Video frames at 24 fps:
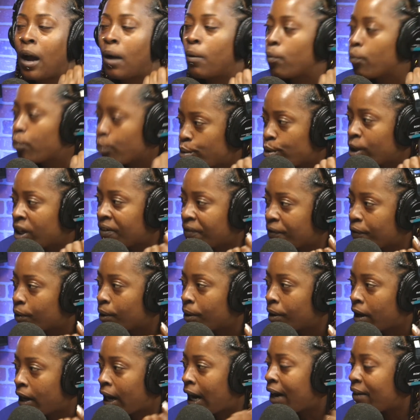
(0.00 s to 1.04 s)
I'm rooting
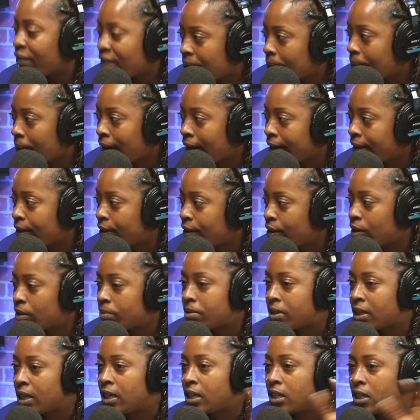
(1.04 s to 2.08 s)
for everybody, you know what I'm
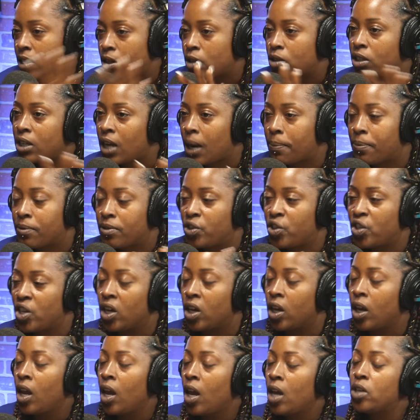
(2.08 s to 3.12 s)
saying, in certain type of
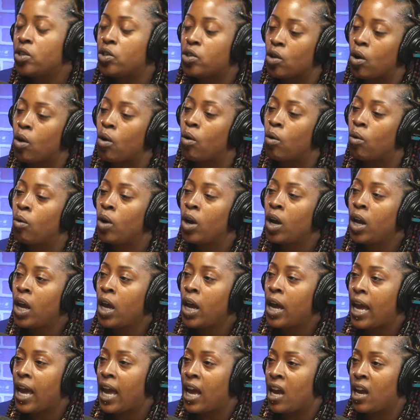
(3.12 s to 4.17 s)
shit. So
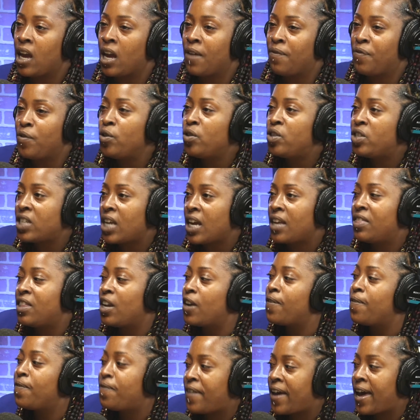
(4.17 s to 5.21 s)
if you say
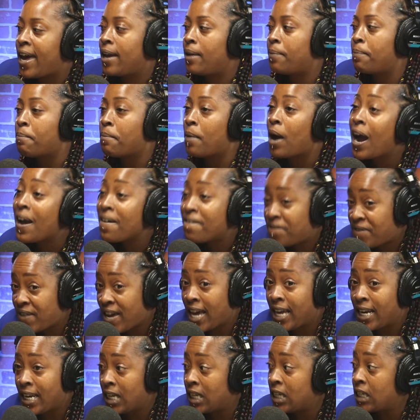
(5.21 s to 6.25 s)
they're fat, my
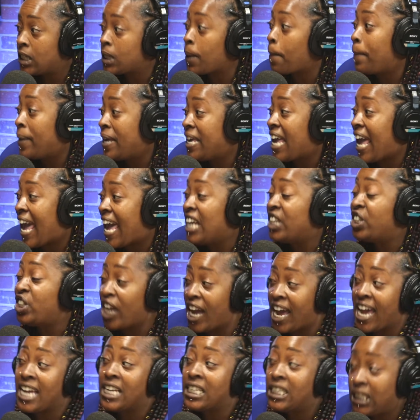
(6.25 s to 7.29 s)
fat is P H
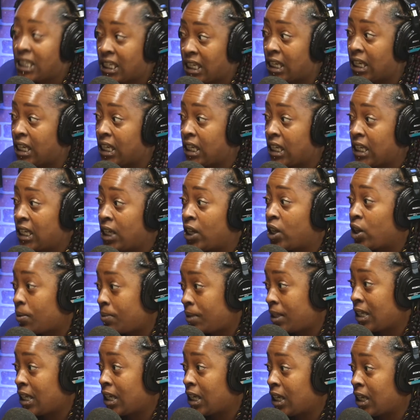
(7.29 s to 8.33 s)
A T. You know yeah, what I'm
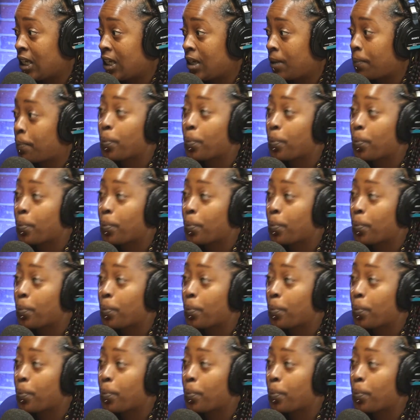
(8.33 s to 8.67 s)
saying? Yeah.